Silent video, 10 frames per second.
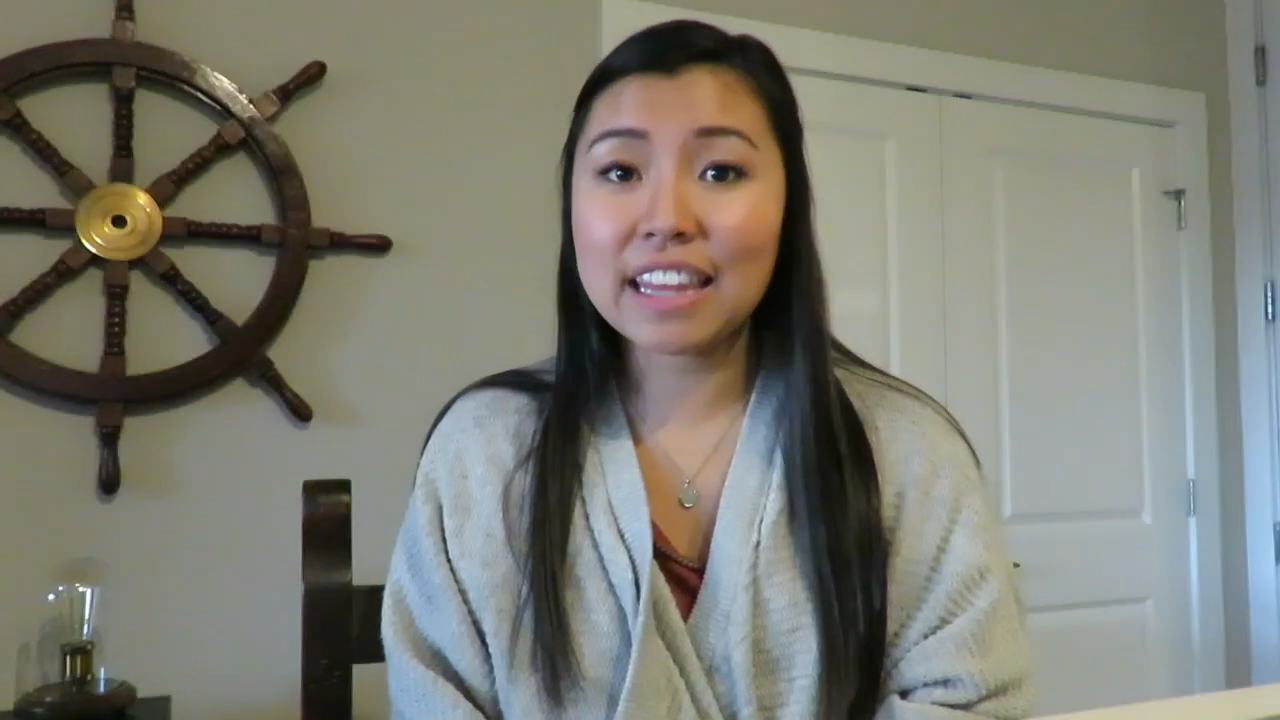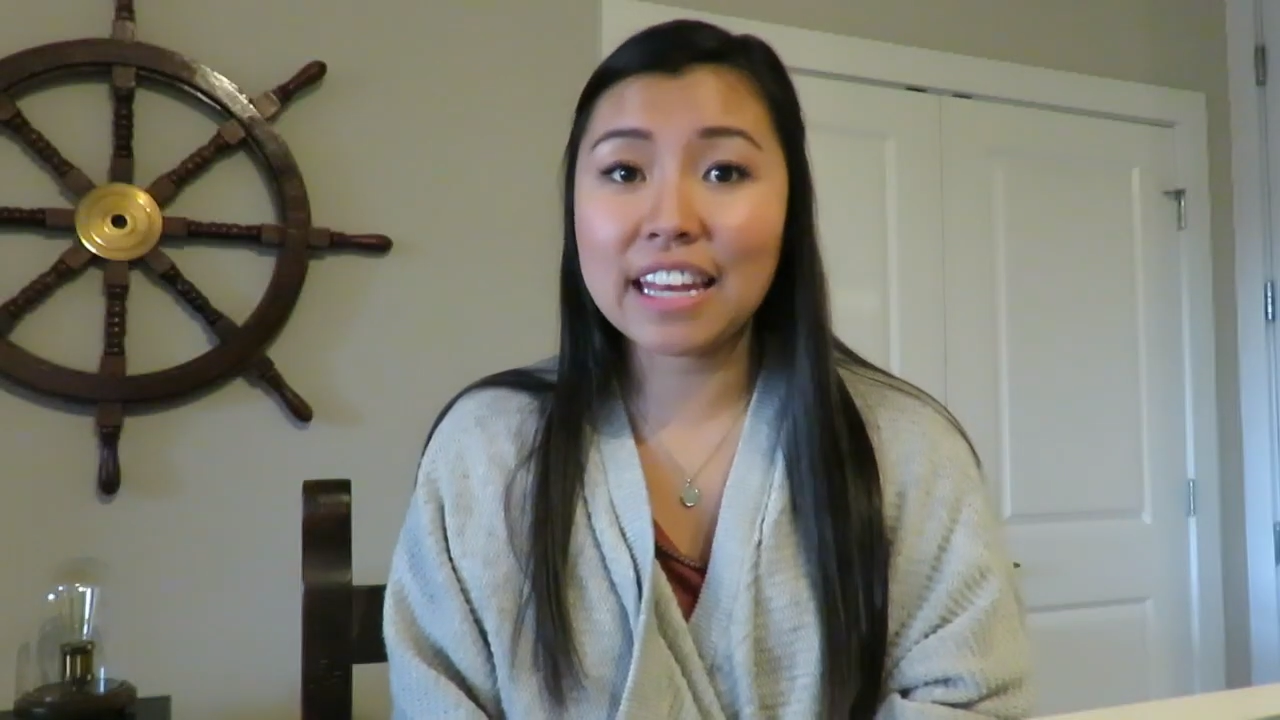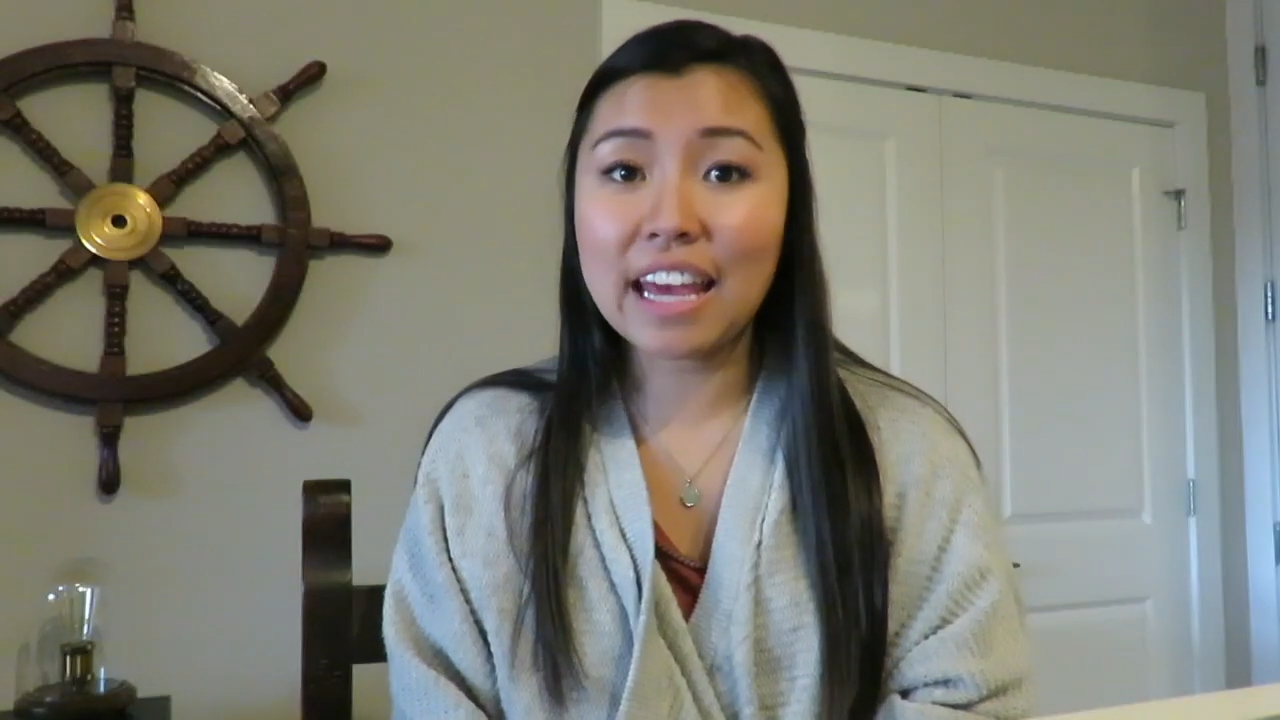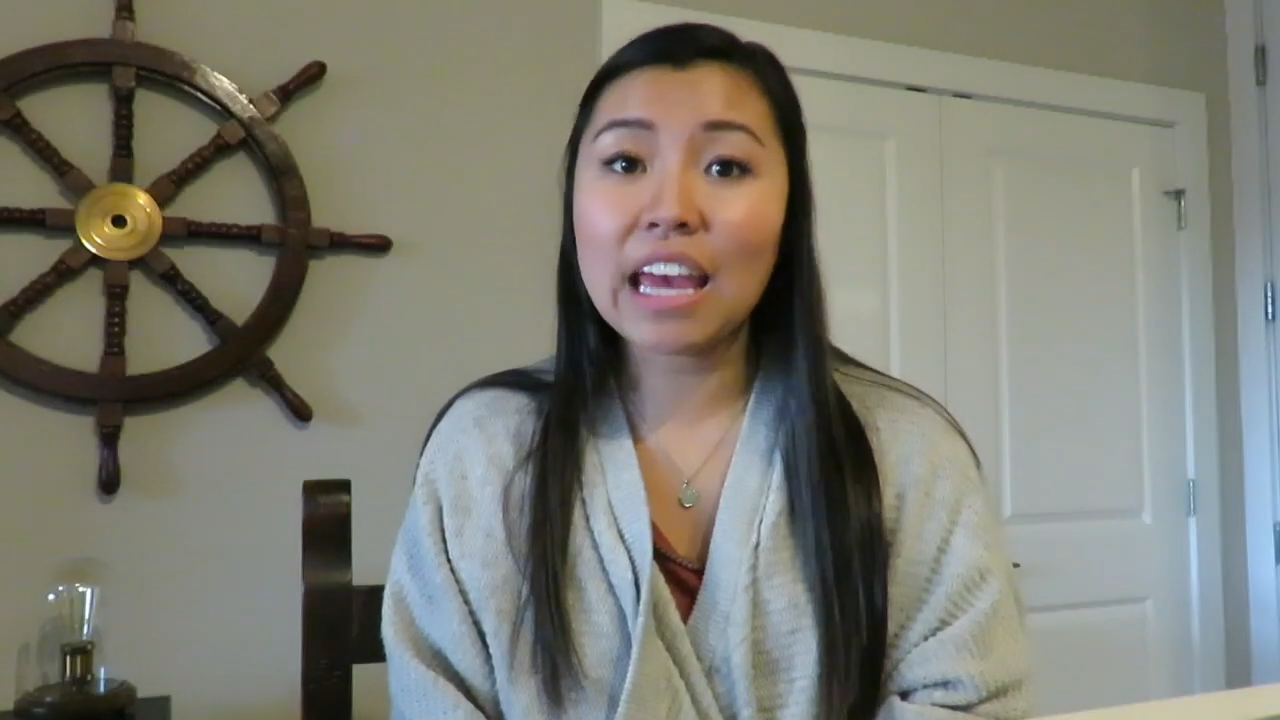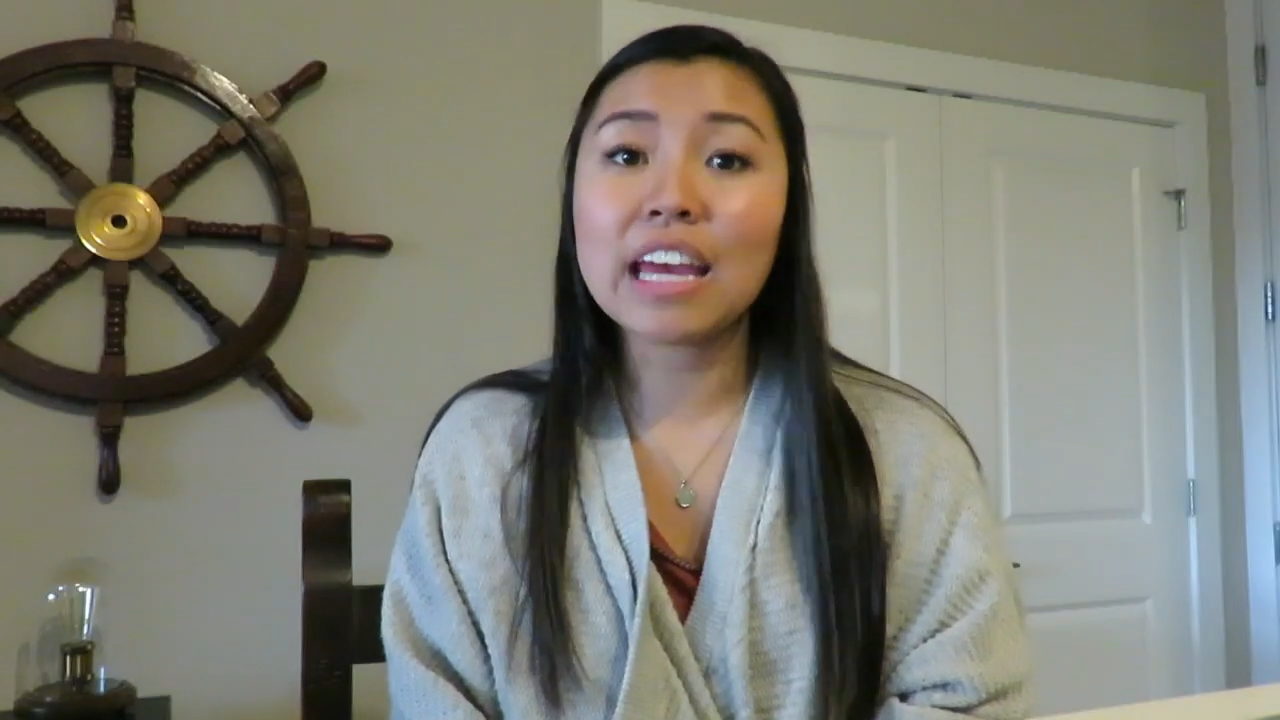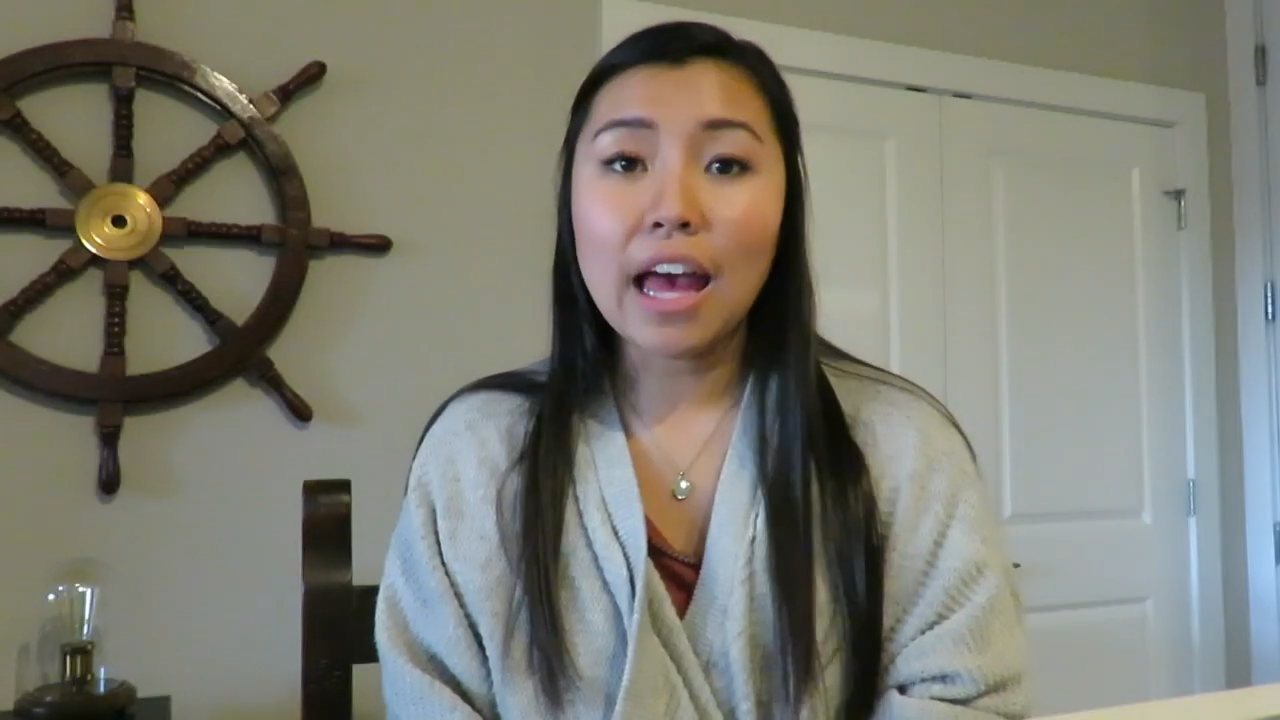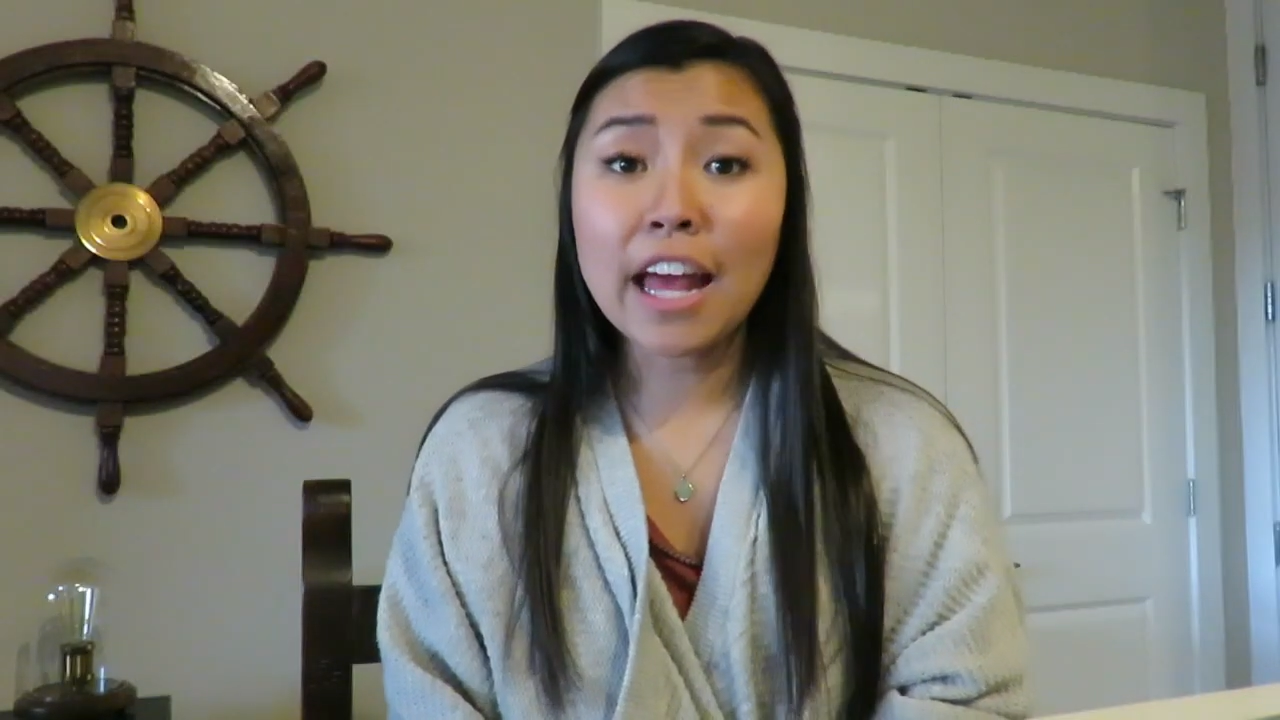of the day,